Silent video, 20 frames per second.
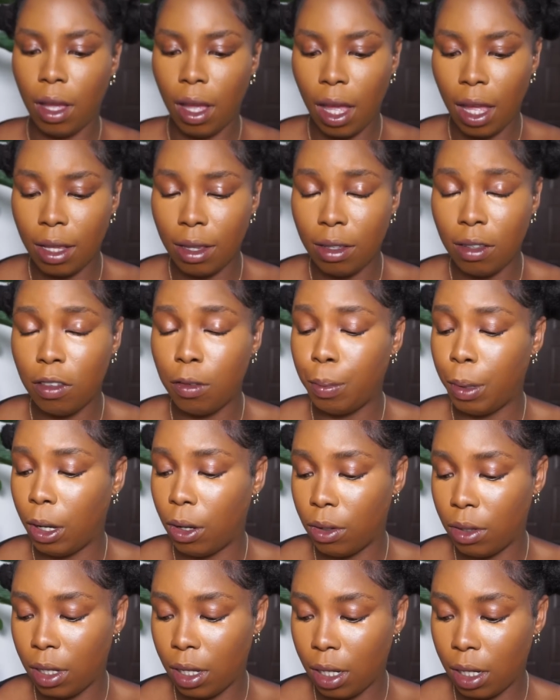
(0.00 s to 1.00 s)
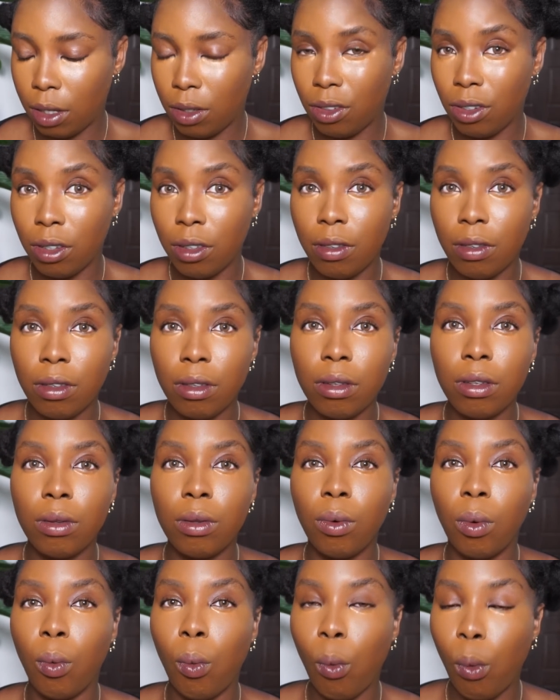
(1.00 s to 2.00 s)
and this powder, just
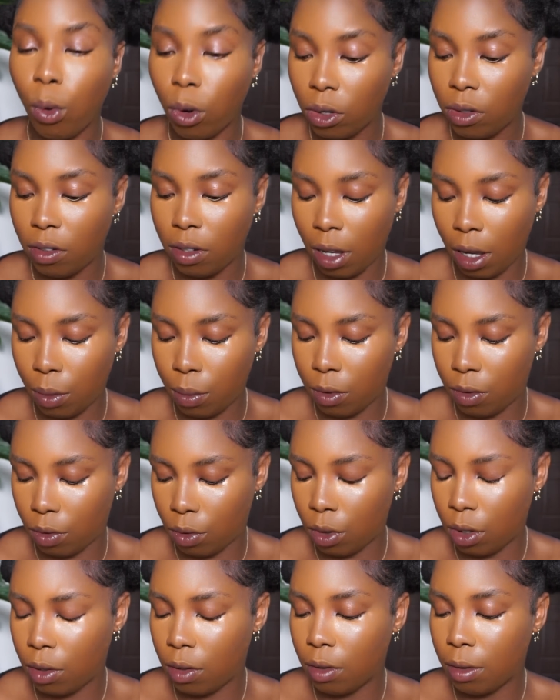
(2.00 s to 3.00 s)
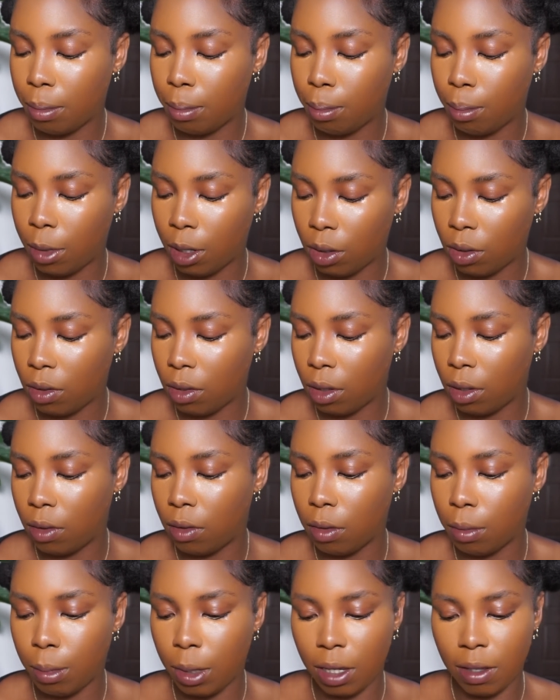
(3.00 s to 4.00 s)
watch how it's going to melt
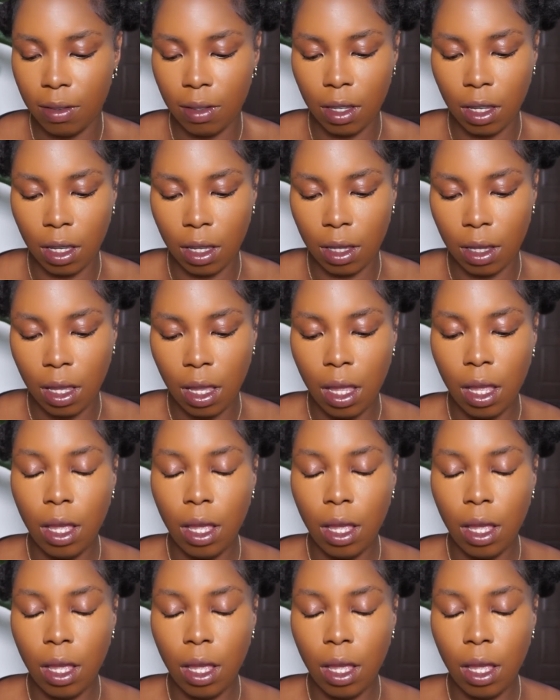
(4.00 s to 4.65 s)
into my skin.